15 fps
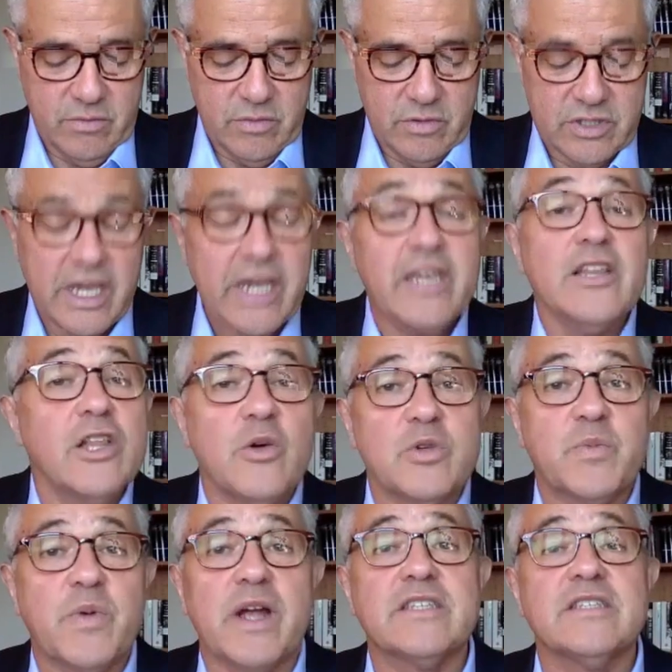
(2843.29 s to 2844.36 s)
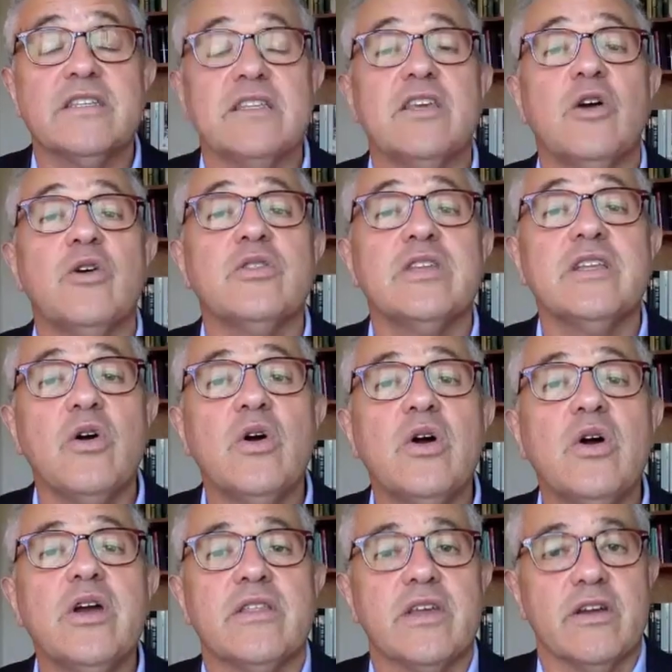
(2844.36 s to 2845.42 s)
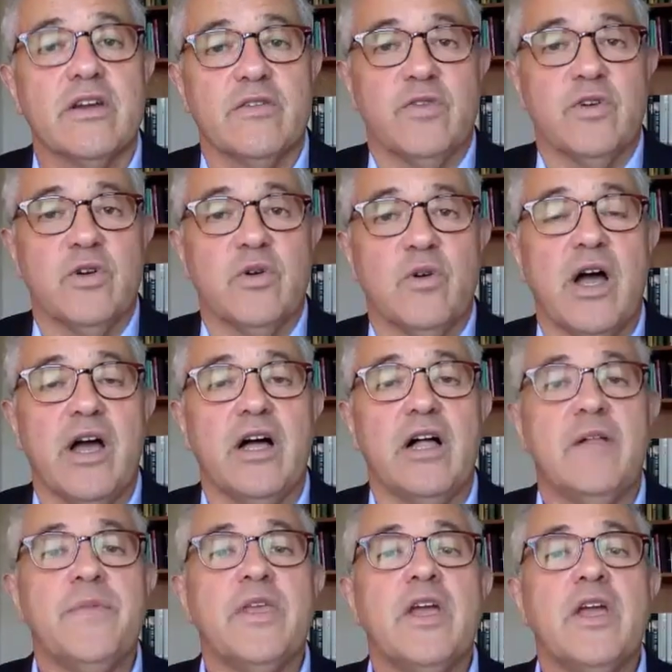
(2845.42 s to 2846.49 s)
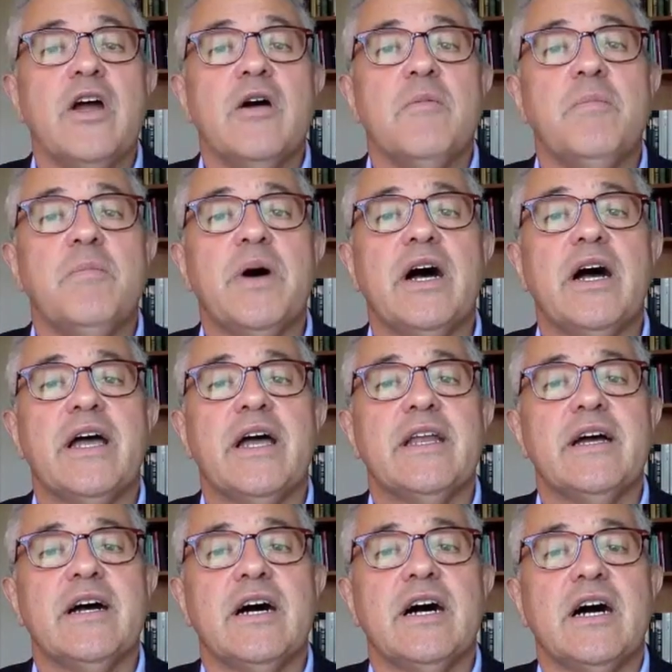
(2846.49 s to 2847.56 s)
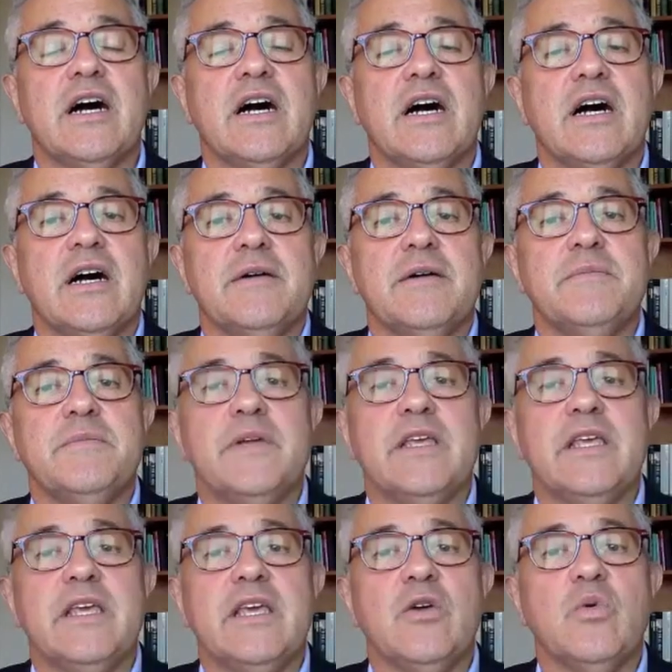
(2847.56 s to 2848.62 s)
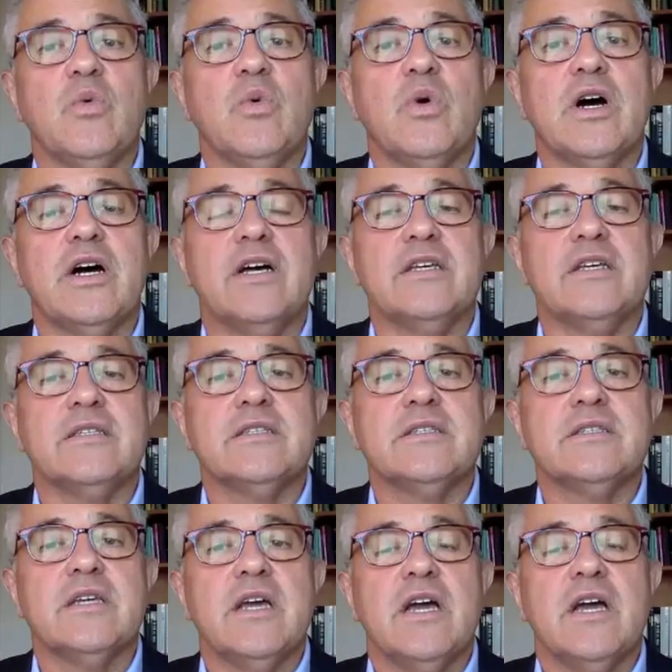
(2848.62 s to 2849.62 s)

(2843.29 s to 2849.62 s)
Sekulow was practically the only lawyer there for a while, but it was